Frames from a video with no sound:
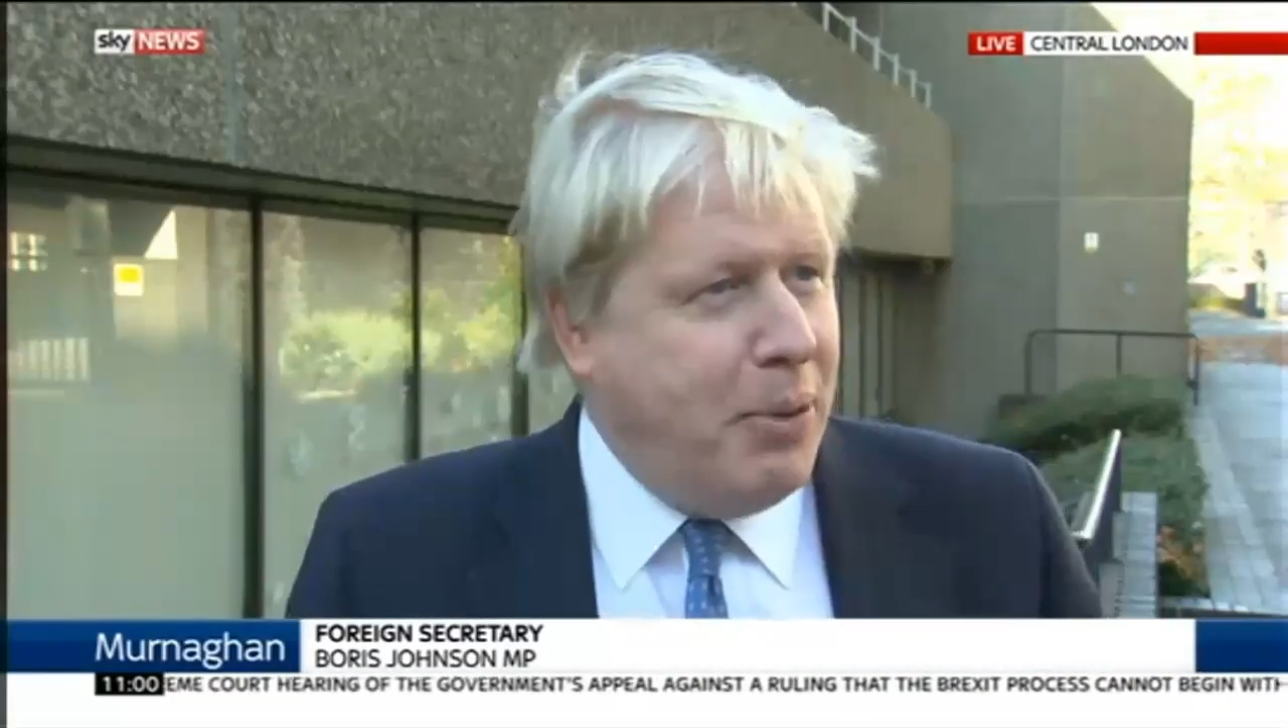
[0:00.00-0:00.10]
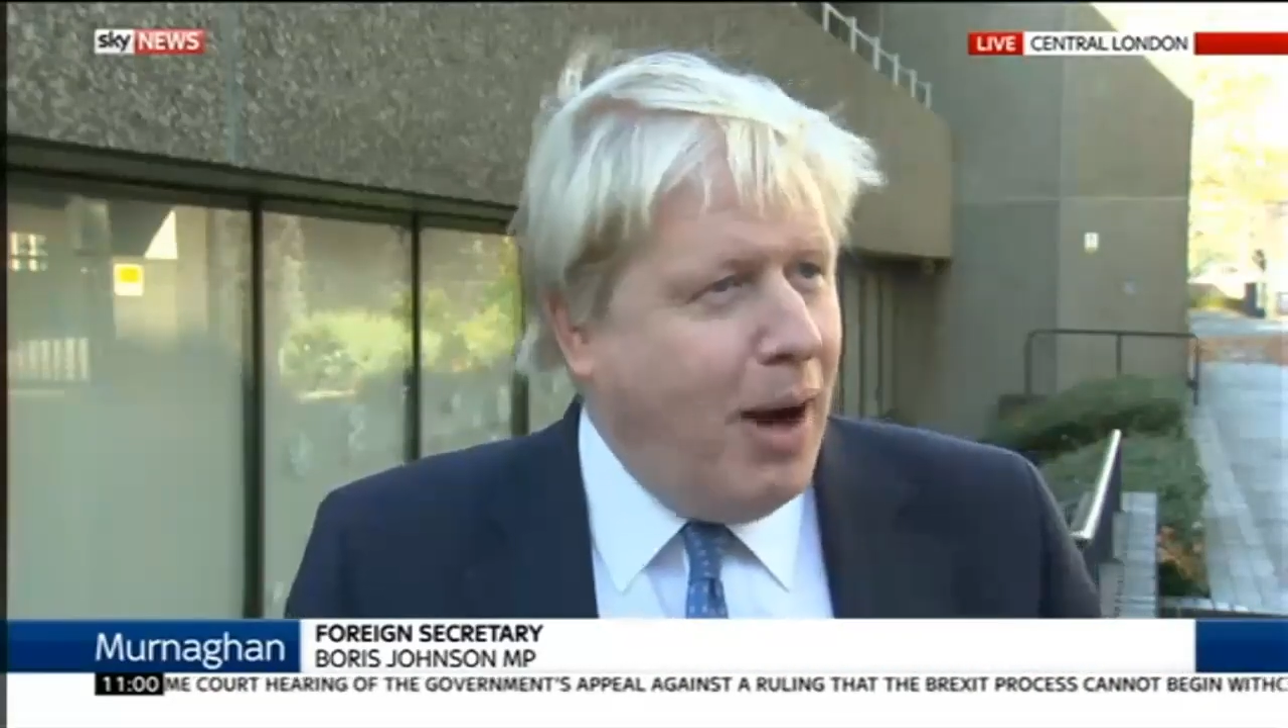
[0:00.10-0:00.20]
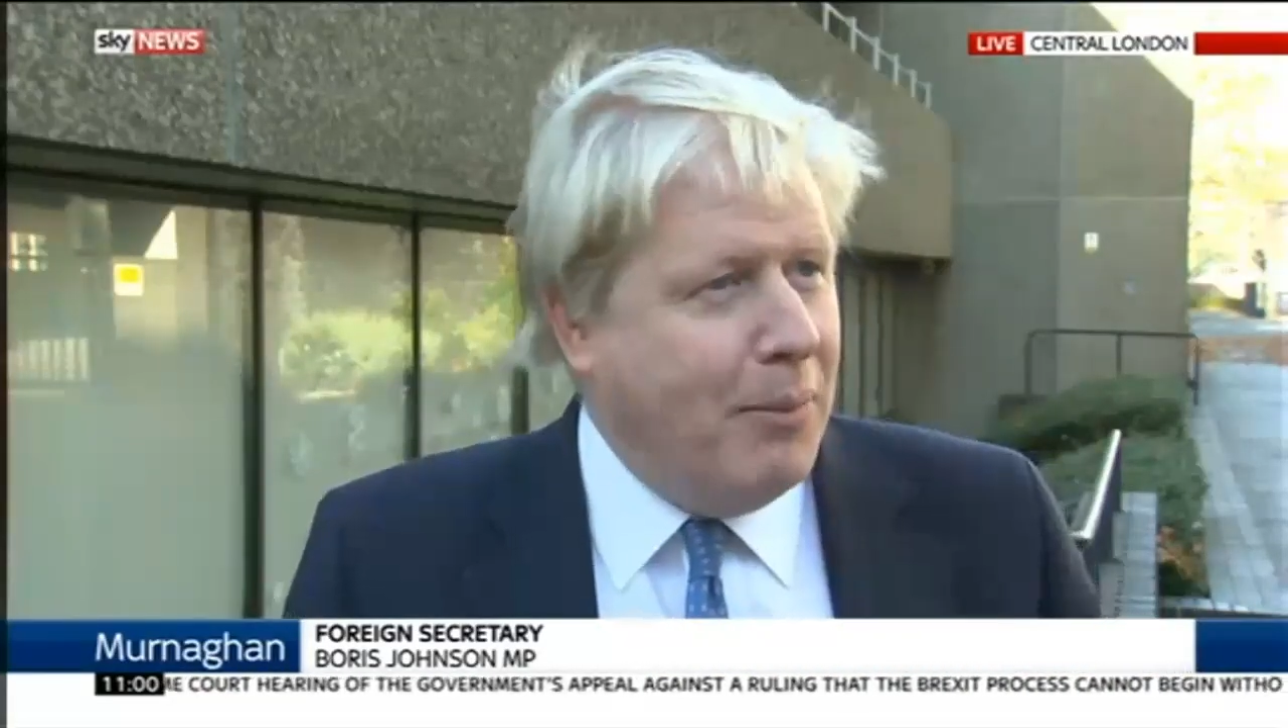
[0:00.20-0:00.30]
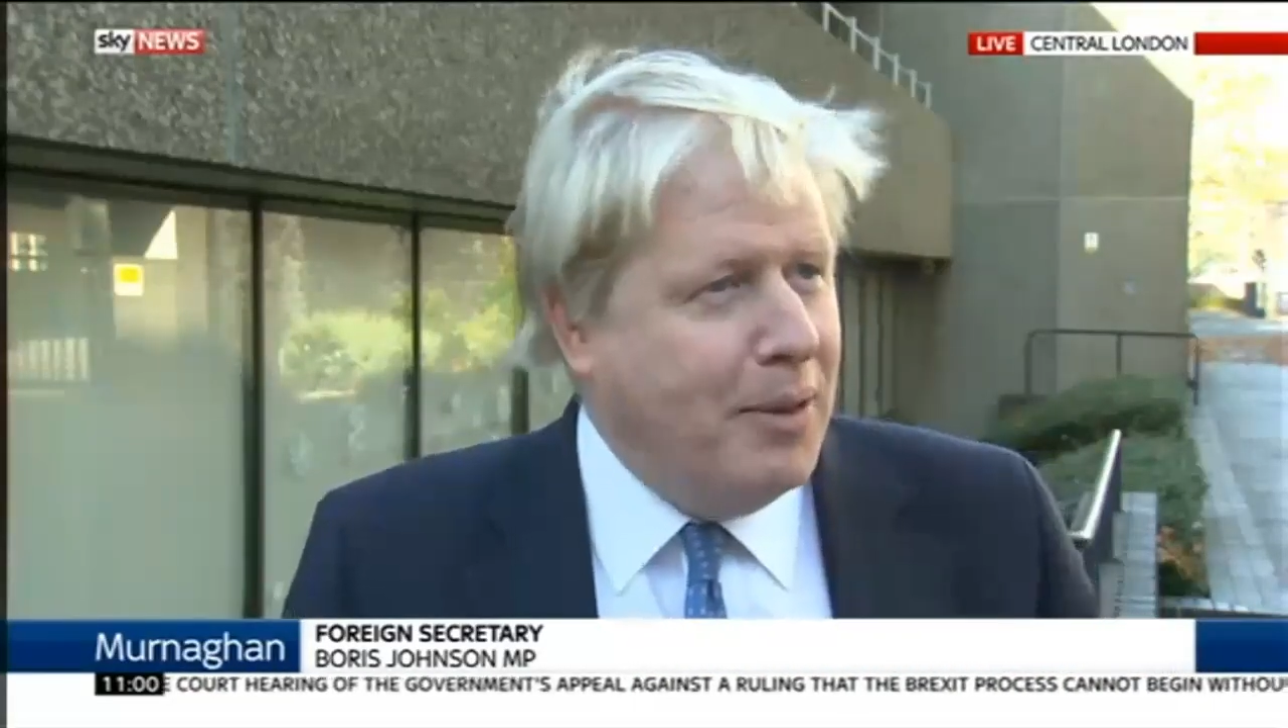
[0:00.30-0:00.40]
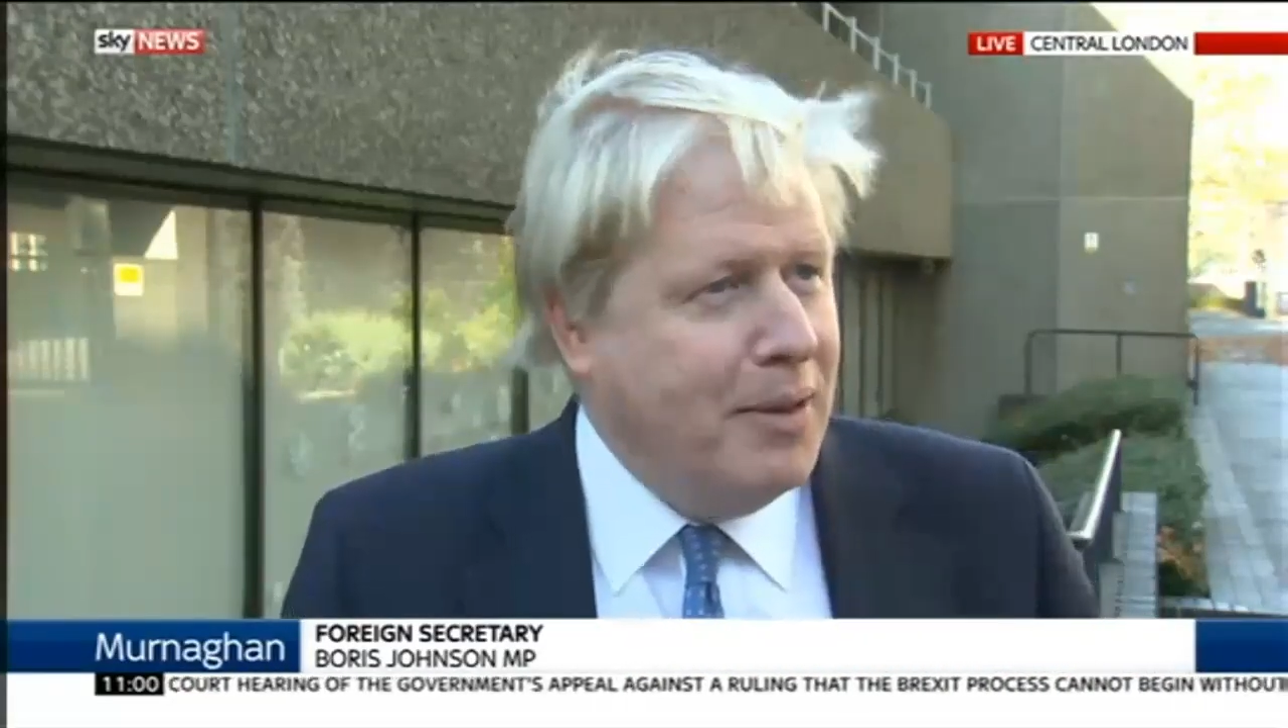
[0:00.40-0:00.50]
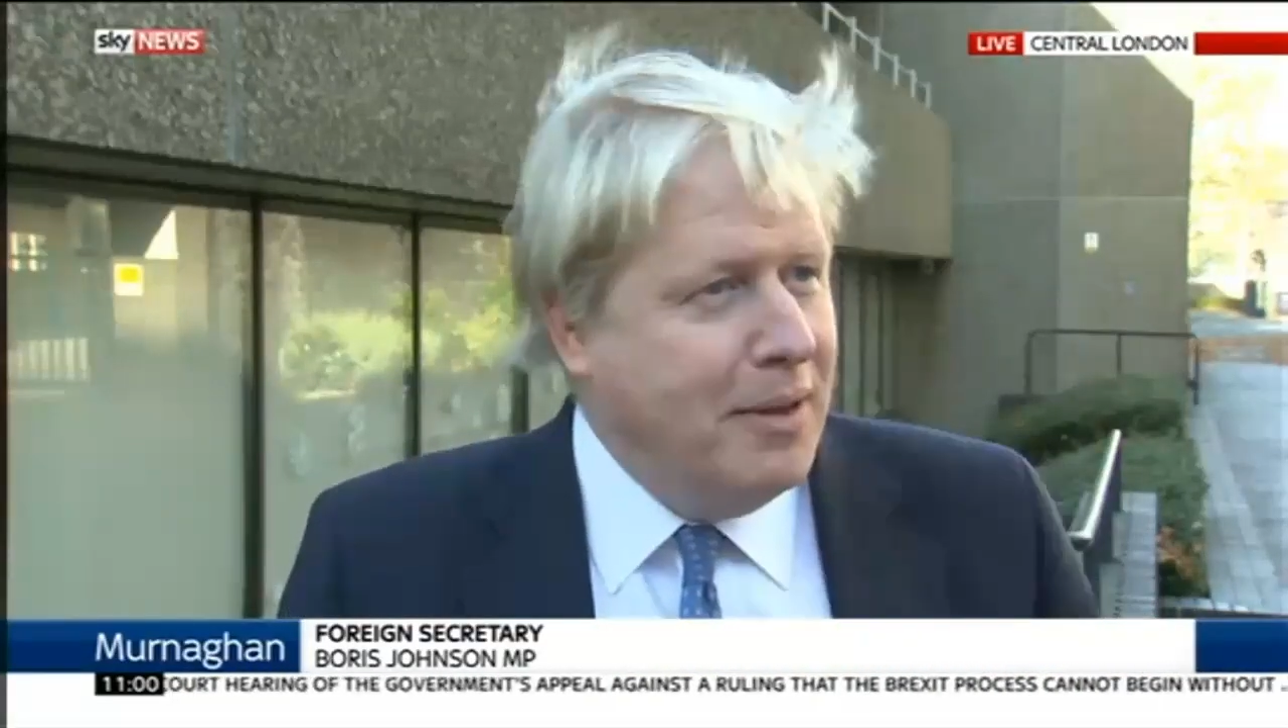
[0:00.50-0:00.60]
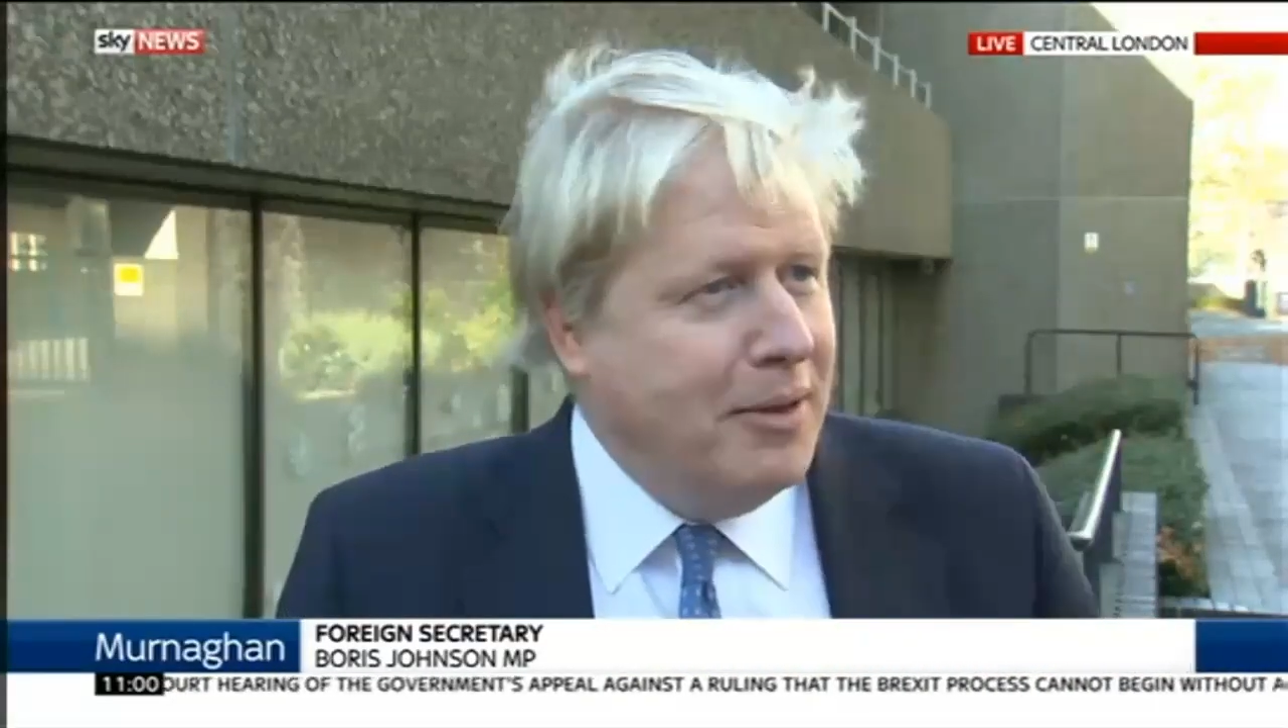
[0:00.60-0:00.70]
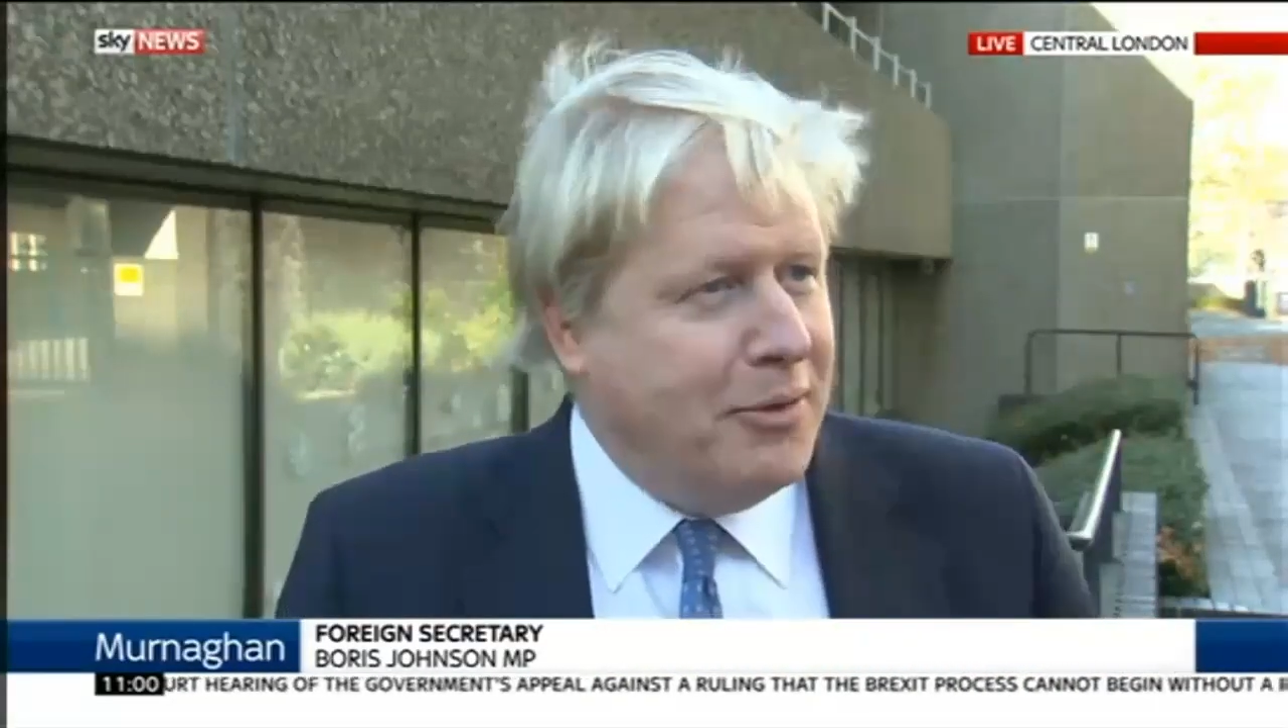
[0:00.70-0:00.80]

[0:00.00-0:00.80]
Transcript: to the pub,